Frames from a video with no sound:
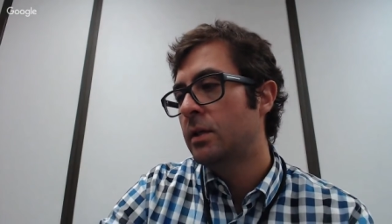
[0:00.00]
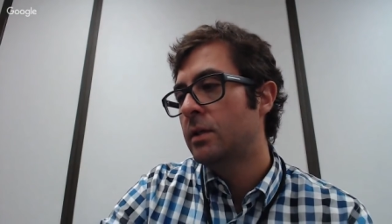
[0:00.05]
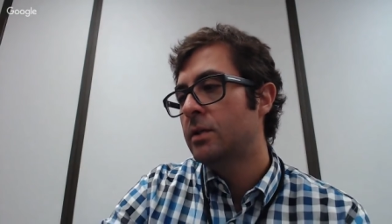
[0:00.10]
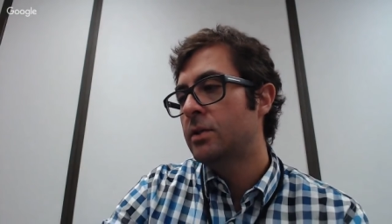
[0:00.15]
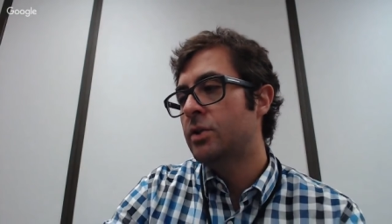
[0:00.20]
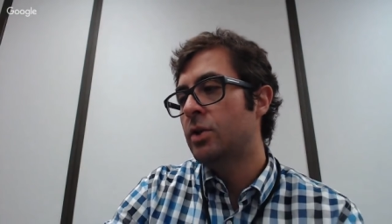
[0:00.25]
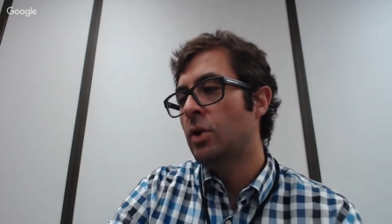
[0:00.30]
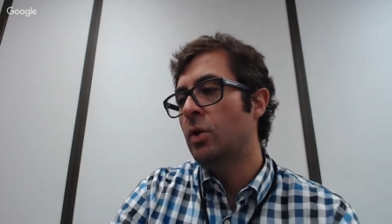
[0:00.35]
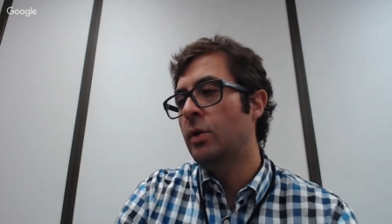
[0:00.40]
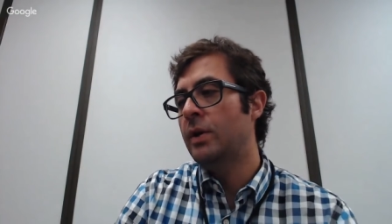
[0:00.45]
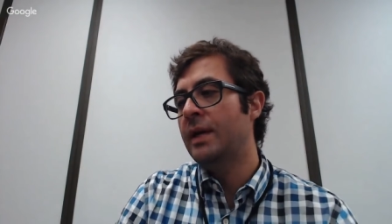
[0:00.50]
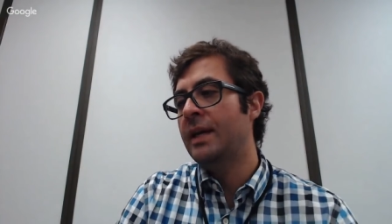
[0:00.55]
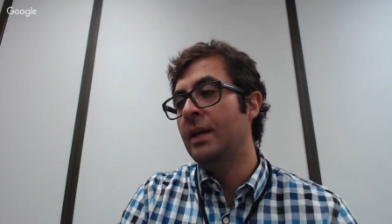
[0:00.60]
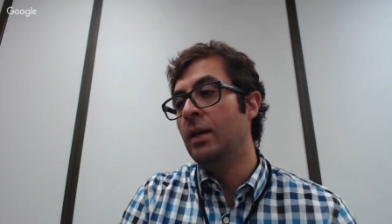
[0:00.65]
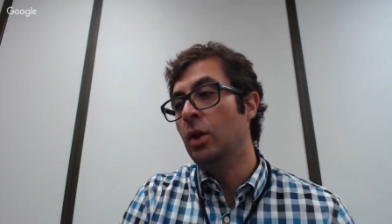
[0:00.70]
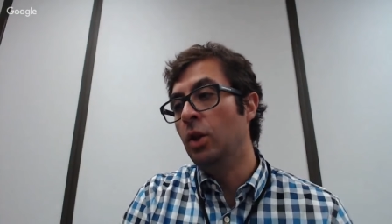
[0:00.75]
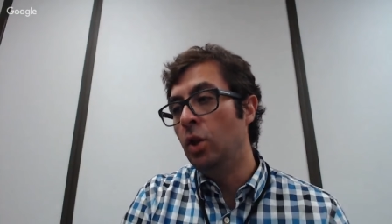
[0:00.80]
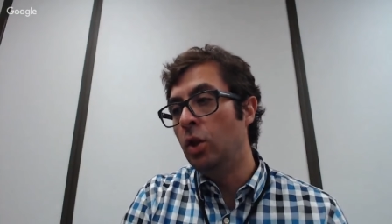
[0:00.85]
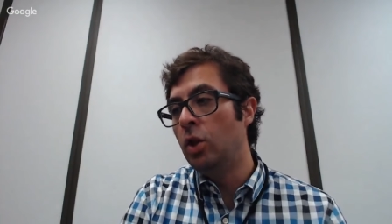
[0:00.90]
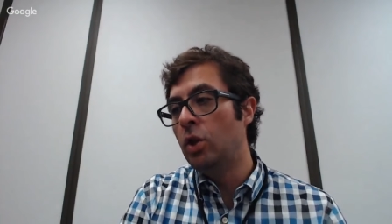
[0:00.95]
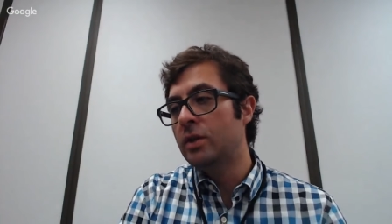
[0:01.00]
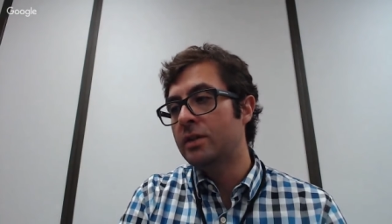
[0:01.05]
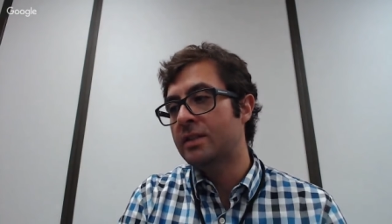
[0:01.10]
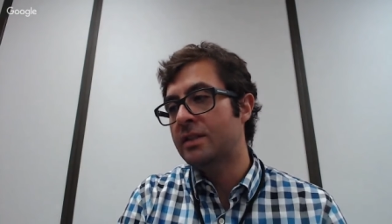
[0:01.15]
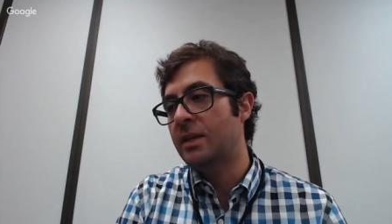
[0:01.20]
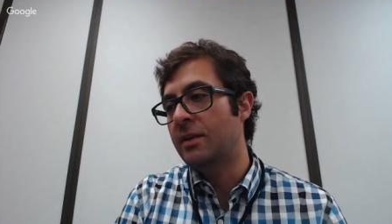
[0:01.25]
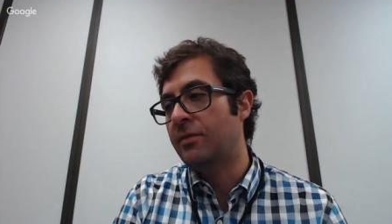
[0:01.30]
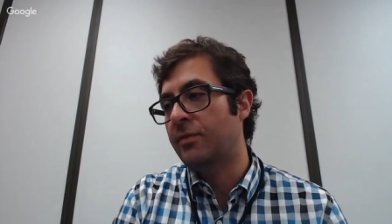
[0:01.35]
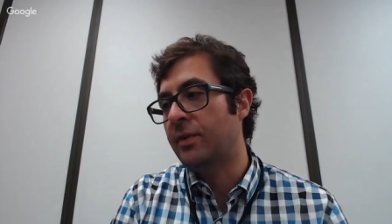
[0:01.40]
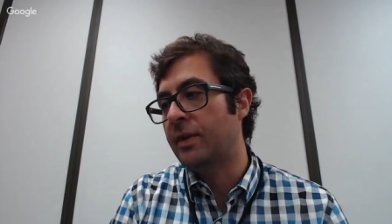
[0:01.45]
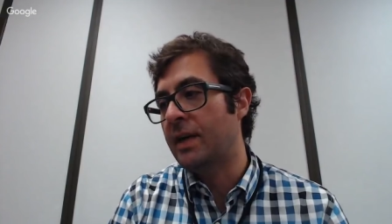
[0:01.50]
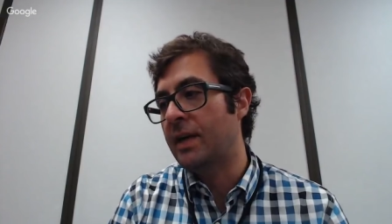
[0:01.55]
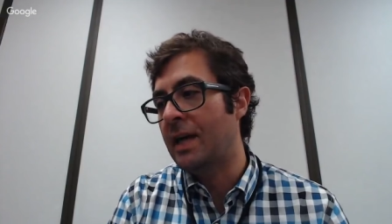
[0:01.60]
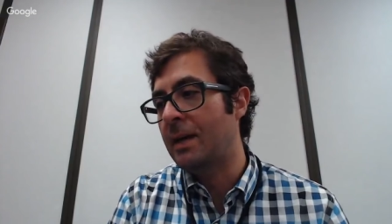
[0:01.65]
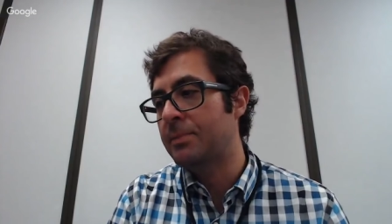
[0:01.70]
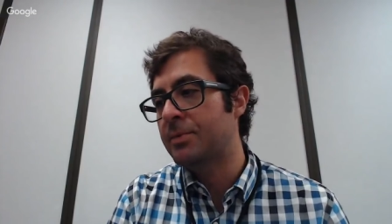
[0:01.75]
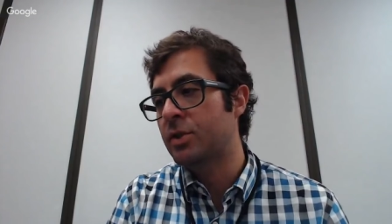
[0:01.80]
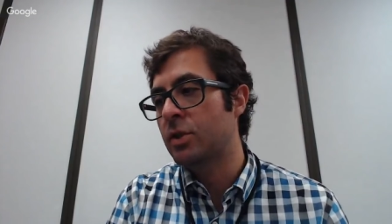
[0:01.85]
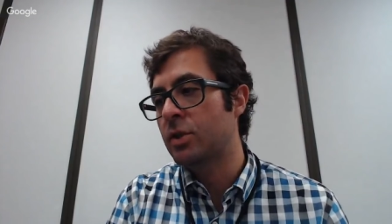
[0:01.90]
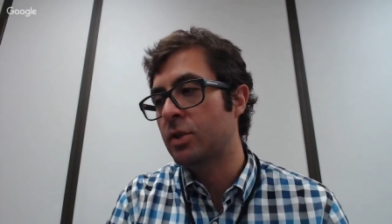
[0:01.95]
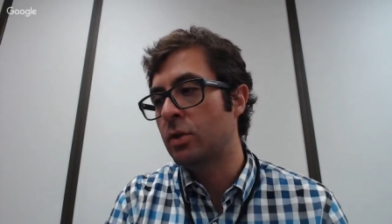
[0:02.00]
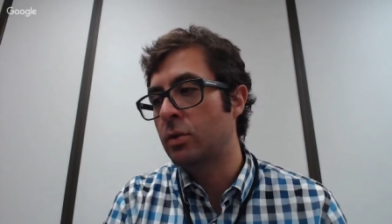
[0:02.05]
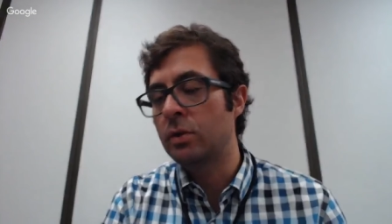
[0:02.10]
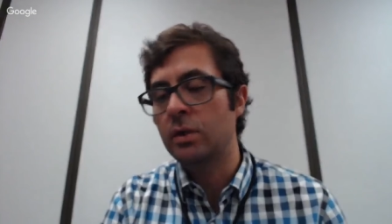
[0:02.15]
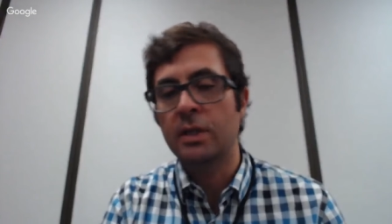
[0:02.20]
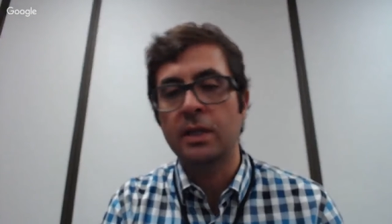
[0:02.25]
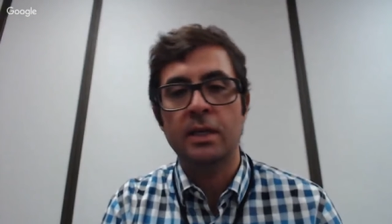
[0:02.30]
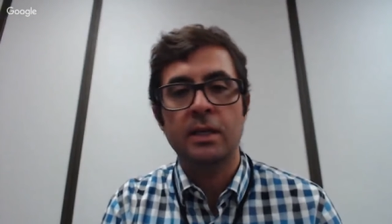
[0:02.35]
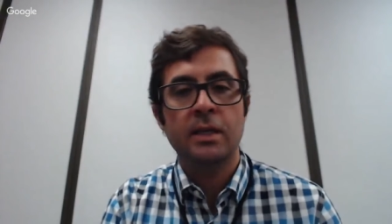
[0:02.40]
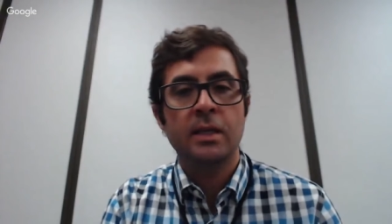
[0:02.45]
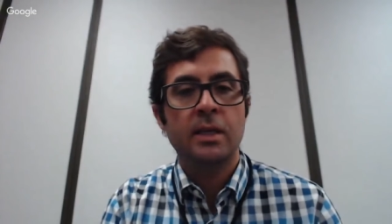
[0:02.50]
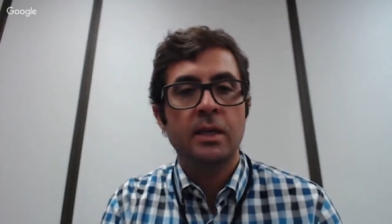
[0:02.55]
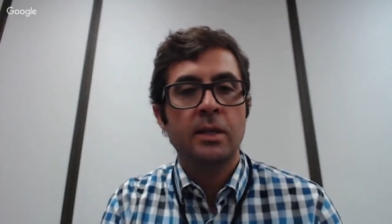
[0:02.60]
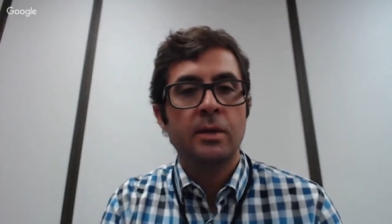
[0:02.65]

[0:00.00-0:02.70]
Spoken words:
So it looks different, absolutely.